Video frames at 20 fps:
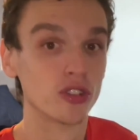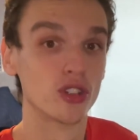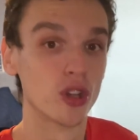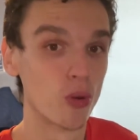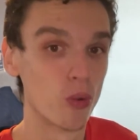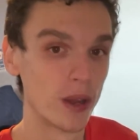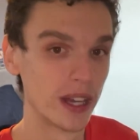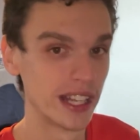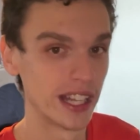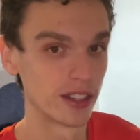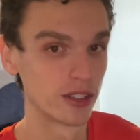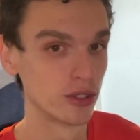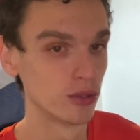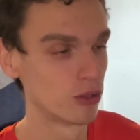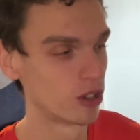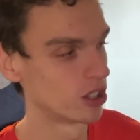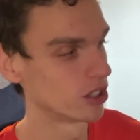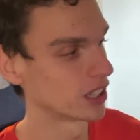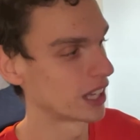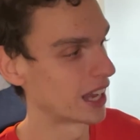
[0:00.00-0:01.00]
the way that you
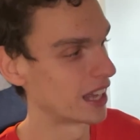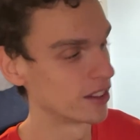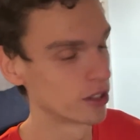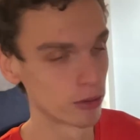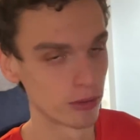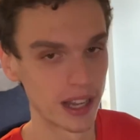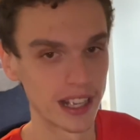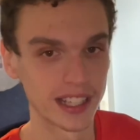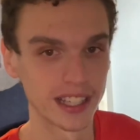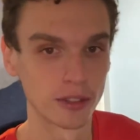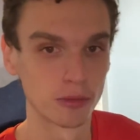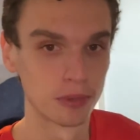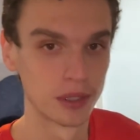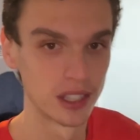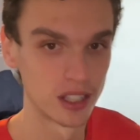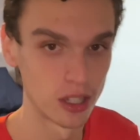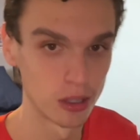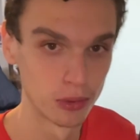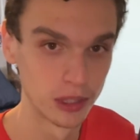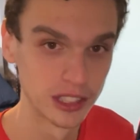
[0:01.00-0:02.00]
want, and the racket
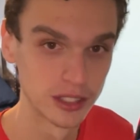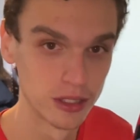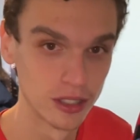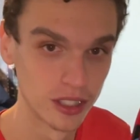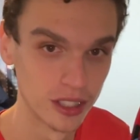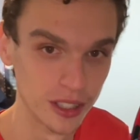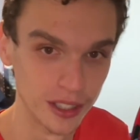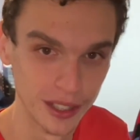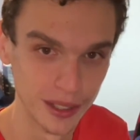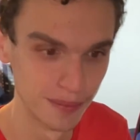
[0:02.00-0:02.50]
will always look good.